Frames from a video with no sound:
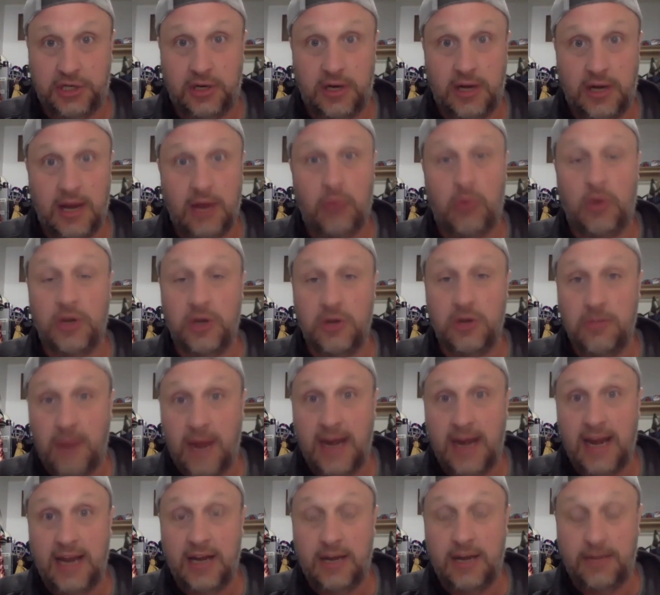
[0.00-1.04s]
And what you might
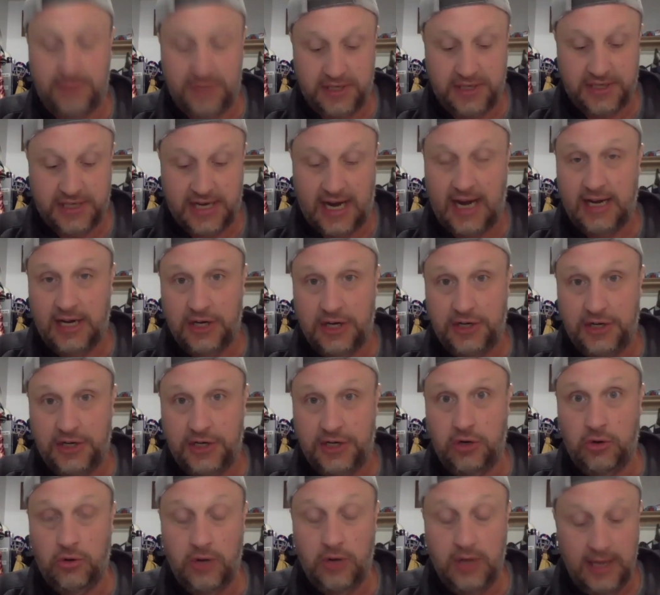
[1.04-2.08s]
end up deciding to
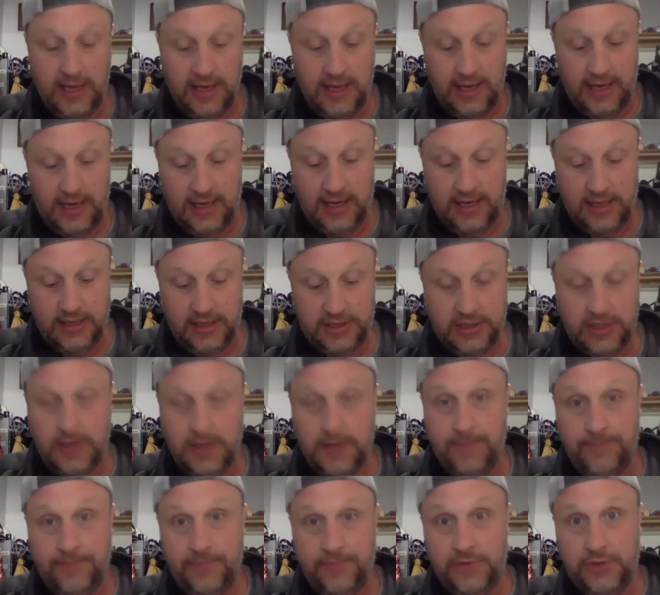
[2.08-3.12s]
do is
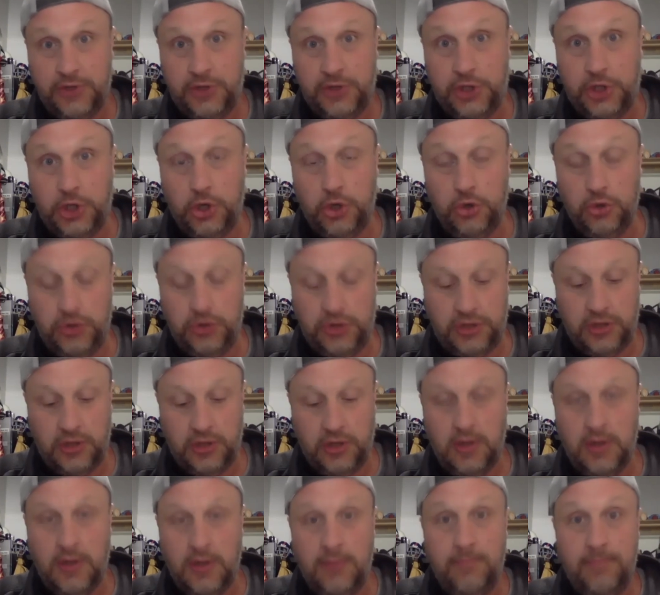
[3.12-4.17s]
choose
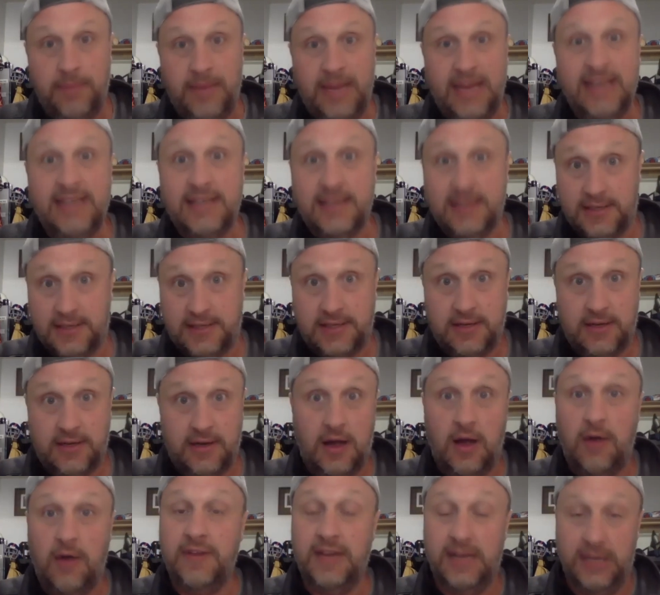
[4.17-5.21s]
pieces
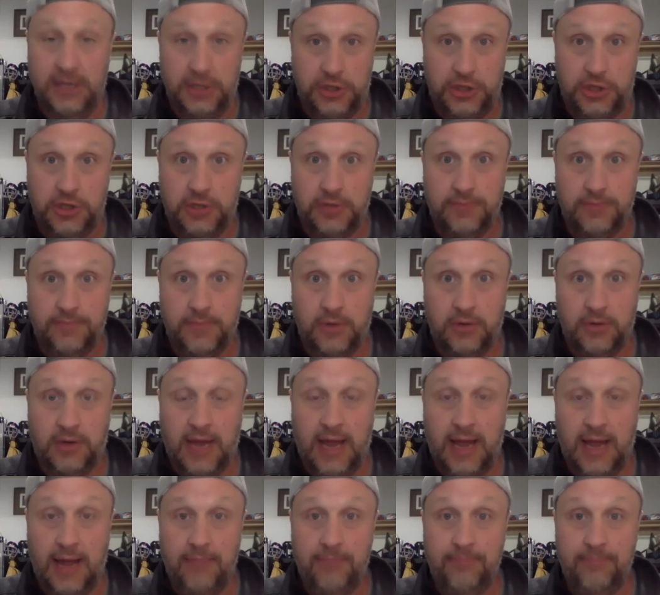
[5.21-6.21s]
of each. Okay.